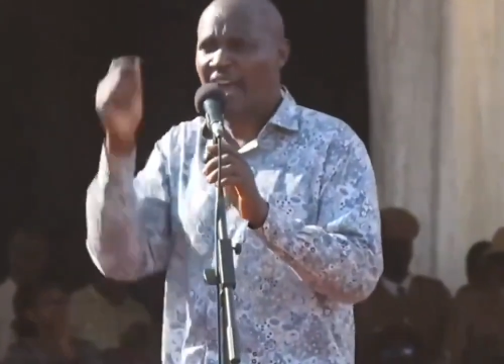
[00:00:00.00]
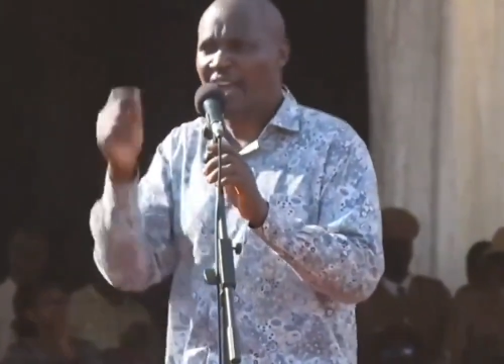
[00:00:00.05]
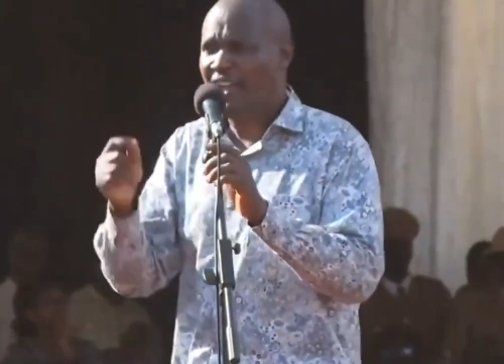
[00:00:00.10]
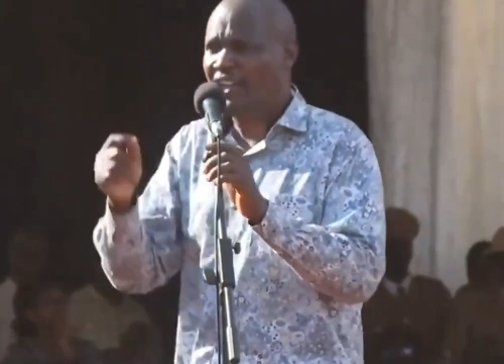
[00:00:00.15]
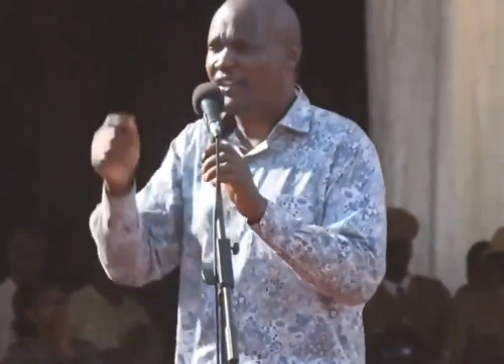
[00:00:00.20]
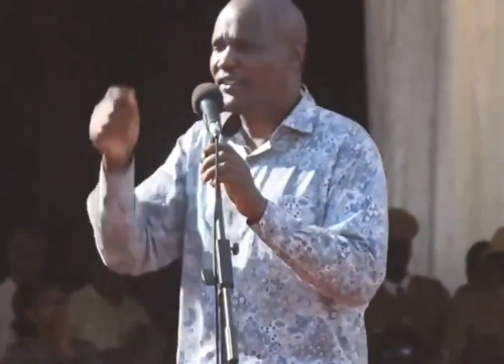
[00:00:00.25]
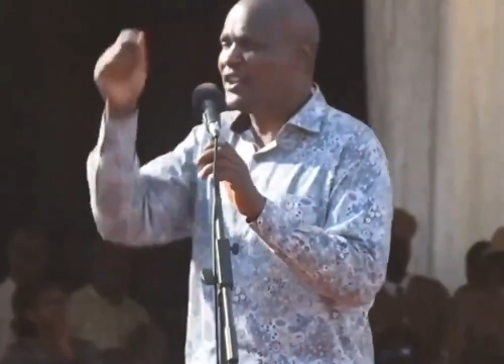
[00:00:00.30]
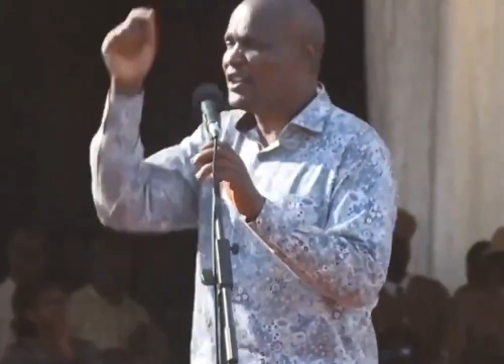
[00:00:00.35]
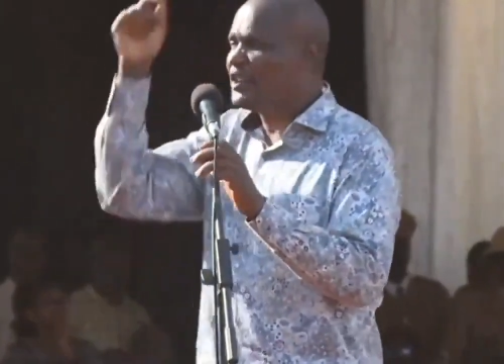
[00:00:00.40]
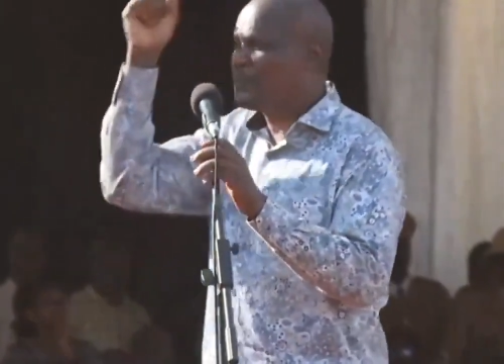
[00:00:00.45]

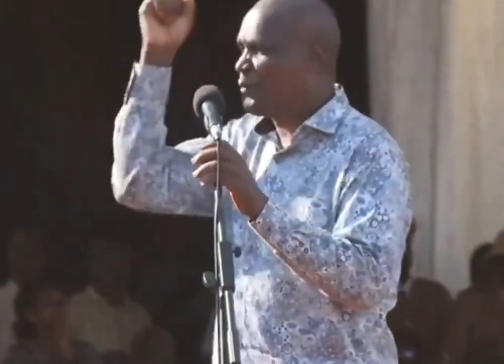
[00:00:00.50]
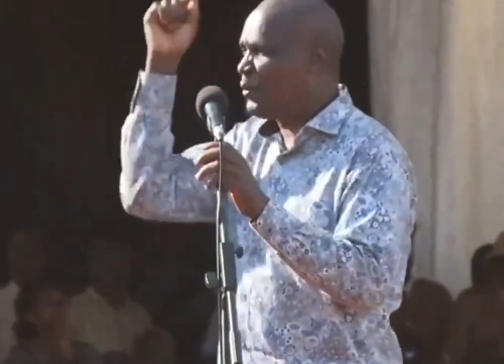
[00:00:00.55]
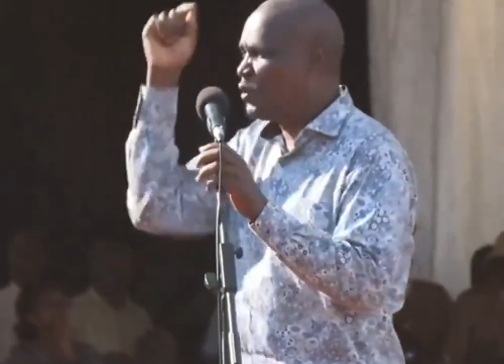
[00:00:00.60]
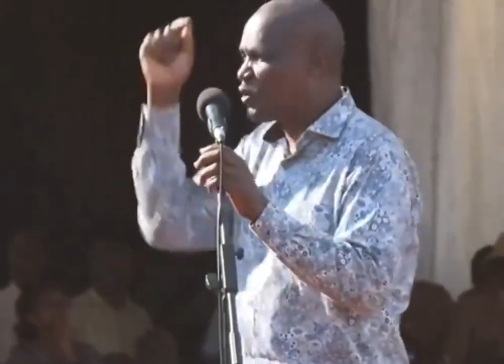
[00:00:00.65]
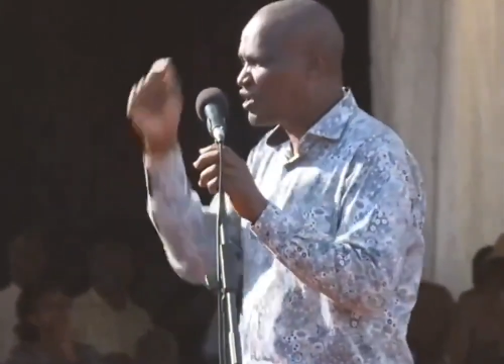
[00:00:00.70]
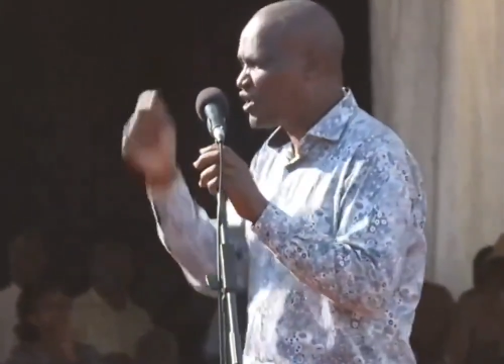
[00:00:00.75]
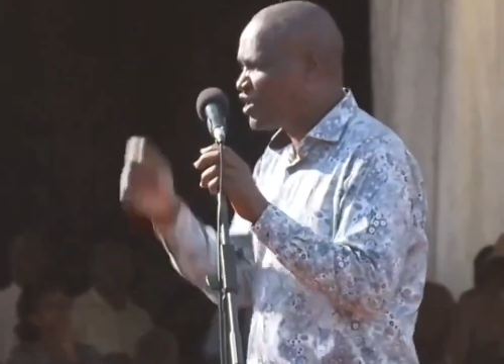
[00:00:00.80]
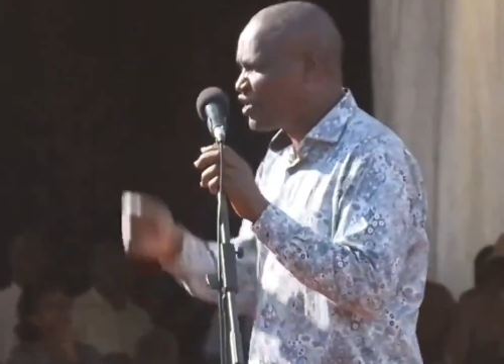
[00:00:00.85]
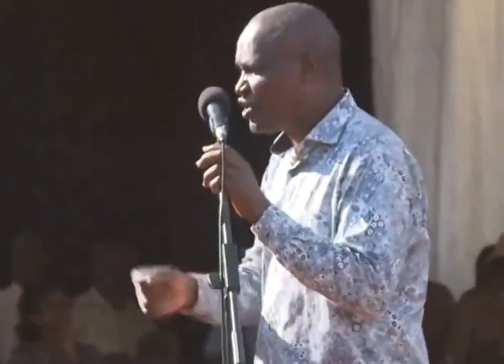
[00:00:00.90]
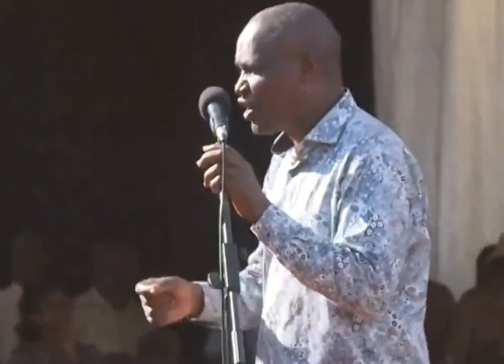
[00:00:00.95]
eyeing this
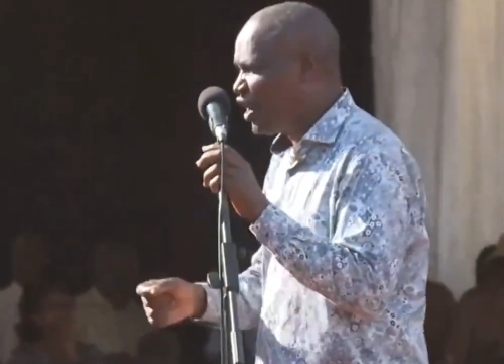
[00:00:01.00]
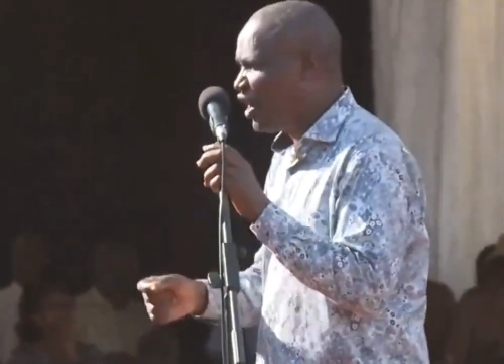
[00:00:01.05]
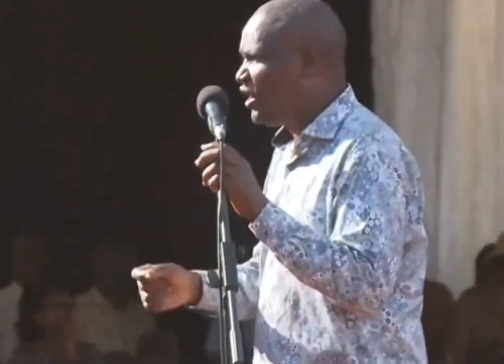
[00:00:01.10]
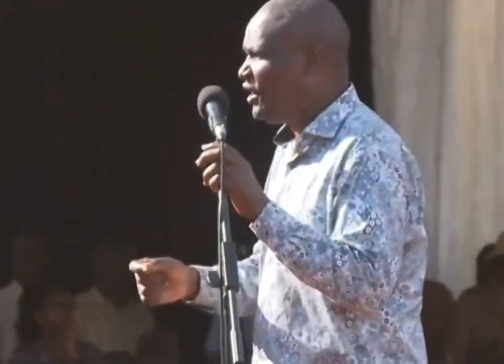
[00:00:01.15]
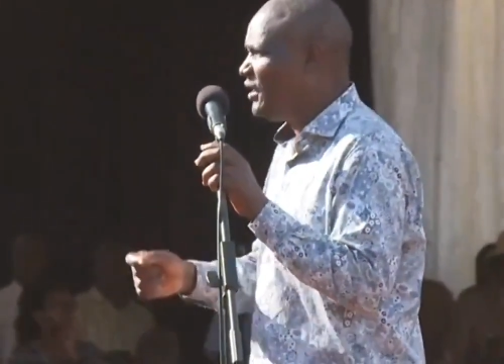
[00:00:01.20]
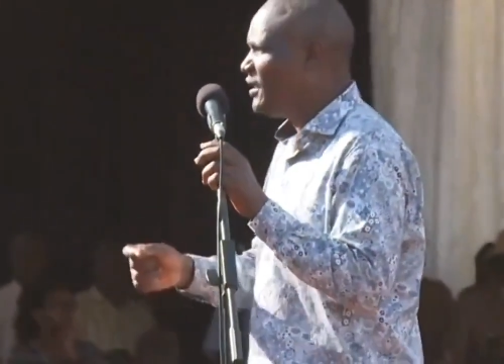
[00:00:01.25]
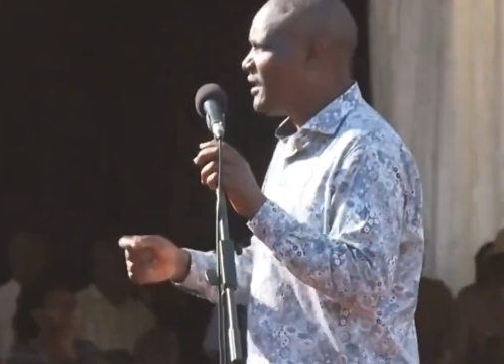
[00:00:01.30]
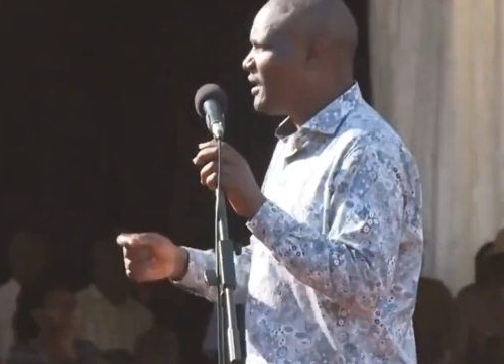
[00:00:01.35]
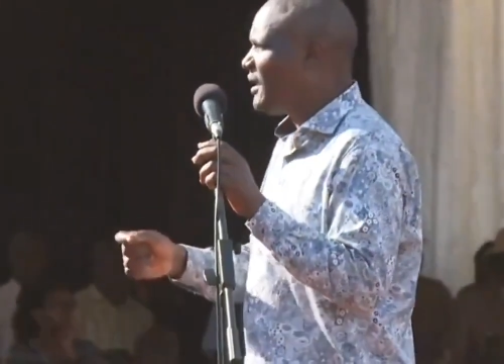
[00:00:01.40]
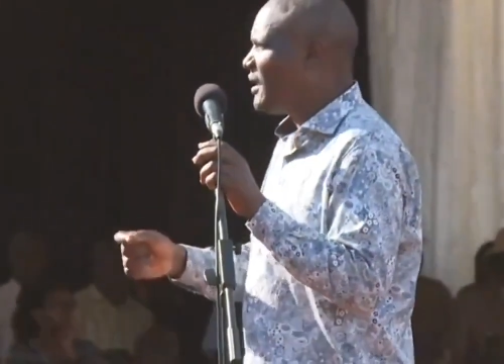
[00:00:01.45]

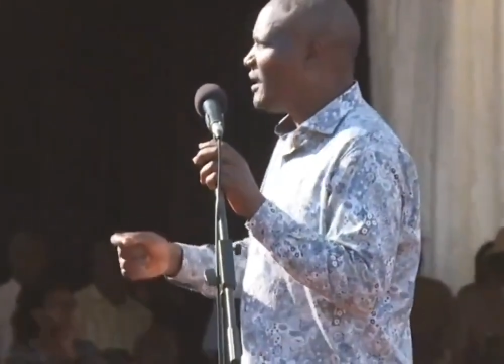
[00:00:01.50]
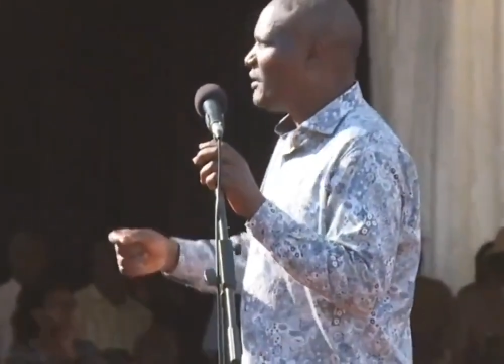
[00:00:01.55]
position